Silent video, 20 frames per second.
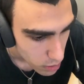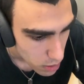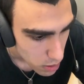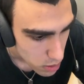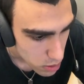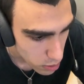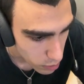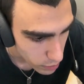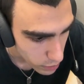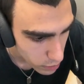
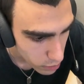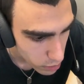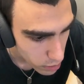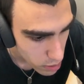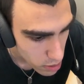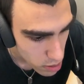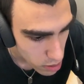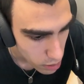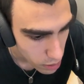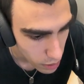so here
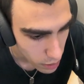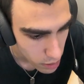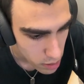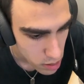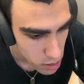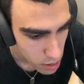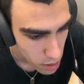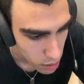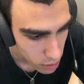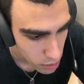is the
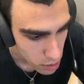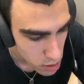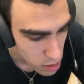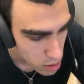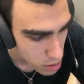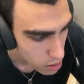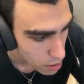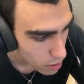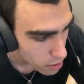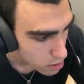NASDAQ. This
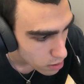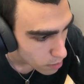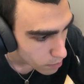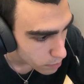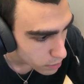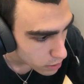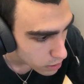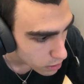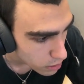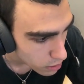is the
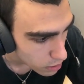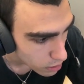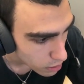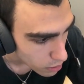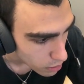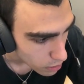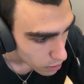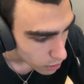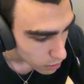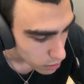S&P.
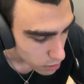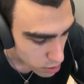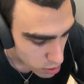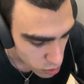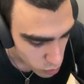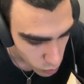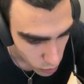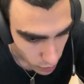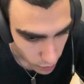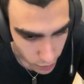This is
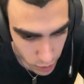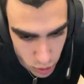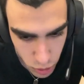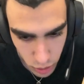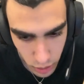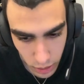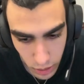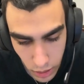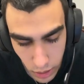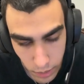what I
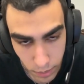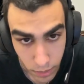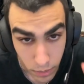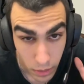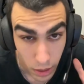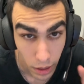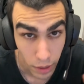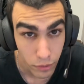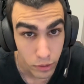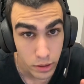trade
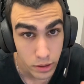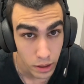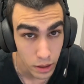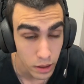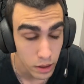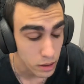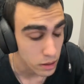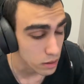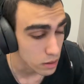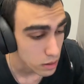every
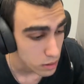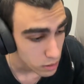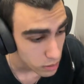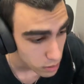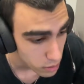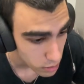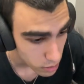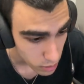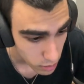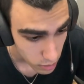day.
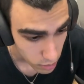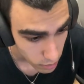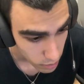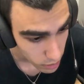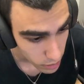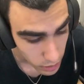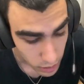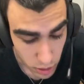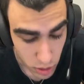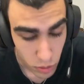
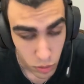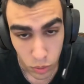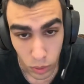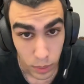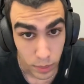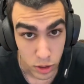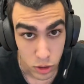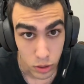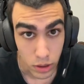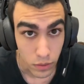This is what I've
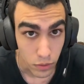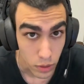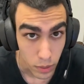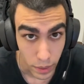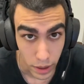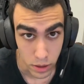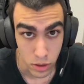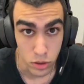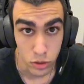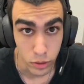been trading for the
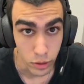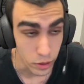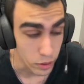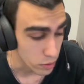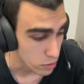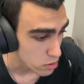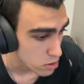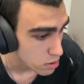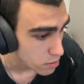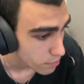past 2
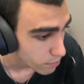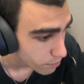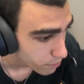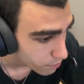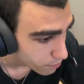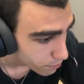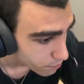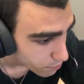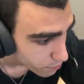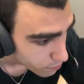years.
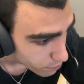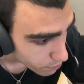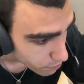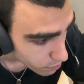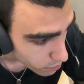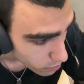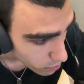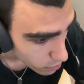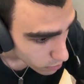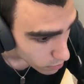
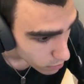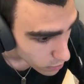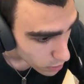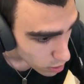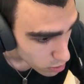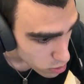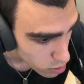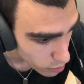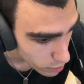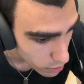
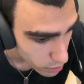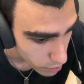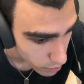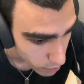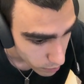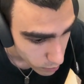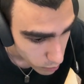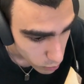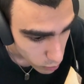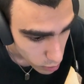So here,
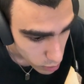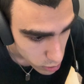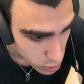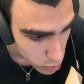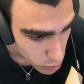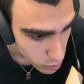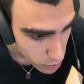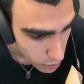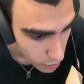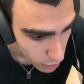what do
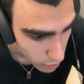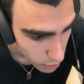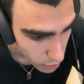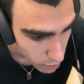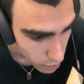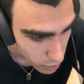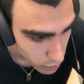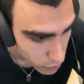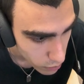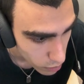we
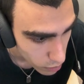have